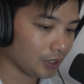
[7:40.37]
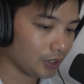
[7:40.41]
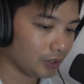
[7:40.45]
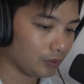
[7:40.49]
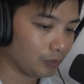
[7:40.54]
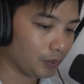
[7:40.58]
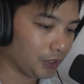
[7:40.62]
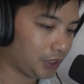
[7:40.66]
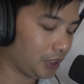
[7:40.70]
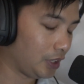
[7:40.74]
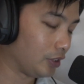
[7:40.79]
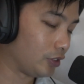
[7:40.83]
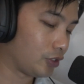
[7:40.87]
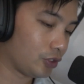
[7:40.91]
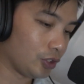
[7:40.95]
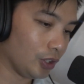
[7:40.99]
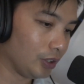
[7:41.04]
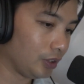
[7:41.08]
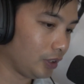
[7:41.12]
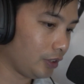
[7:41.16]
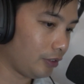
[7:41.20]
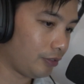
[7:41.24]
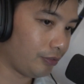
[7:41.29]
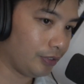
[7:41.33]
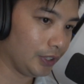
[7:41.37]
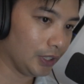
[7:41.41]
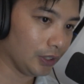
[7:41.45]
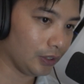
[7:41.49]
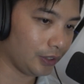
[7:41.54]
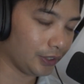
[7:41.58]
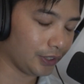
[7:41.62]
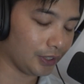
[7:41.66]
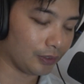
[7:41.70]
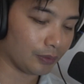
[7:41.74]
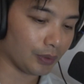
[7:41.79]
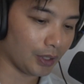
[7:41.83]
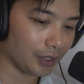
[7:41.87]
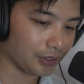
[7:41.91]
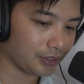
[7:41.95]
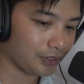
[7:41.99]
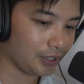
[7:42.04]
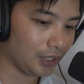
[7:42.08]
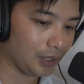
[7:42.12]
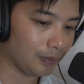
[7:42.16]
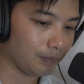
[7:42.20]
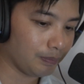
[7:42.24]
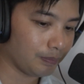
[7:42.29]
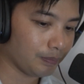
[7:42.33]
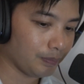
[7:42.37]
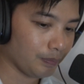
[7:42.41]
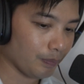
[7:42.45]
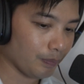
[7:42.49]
which you can certainly feel on the rod tip.